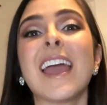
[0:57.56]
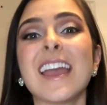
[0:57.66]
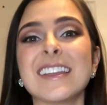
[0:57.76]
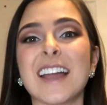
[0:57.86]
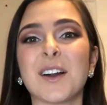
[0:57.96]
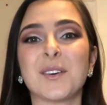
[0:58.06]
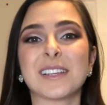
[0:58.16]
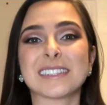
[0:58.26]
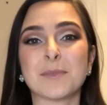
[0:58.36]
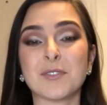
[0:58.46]
Now,
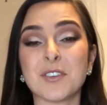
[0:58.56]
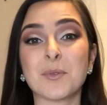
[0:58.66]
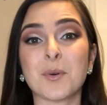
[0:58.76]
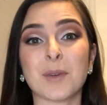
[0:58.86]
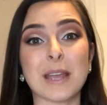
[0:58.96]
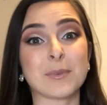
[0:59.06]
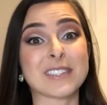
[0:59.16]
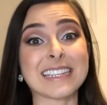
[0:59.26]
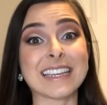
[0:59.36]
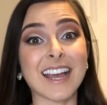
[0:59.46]
some of you were able
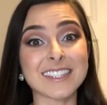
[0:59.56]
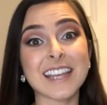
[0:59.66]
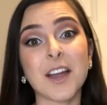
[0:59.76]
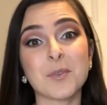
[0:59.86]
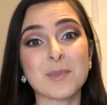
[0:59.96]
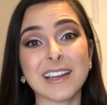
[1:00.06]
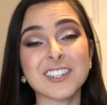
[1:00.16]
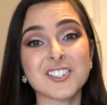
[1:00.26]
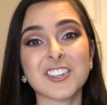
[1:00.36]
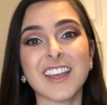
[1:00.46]
to guess how
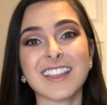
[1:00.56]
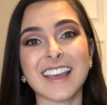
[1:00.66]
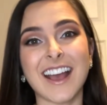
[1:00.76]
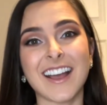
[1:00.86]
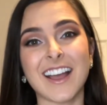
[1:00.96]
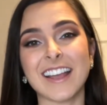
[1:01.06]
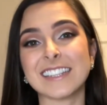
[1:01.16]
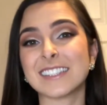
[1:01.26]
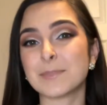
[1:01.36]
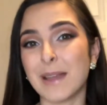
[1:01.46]
much that I
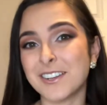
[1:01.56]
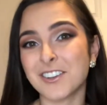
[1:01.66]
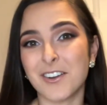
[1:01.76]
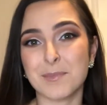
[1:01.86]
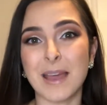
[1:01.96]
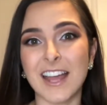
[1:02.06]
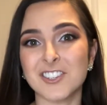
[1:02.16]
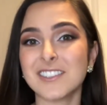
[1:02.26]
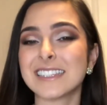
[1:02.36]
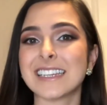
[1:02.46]
spent on
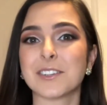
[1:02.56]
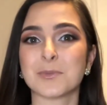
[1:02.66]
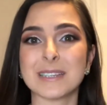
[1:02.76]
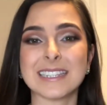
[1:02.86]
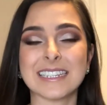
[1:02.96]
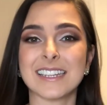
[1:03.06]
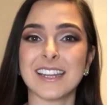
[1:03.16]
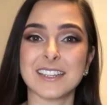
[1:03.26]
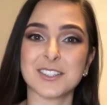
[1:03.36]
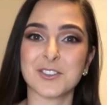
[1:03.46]
pageants in a recent
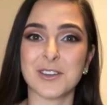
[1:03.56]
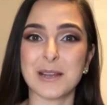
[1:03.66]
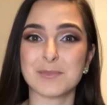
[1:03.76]
Instagram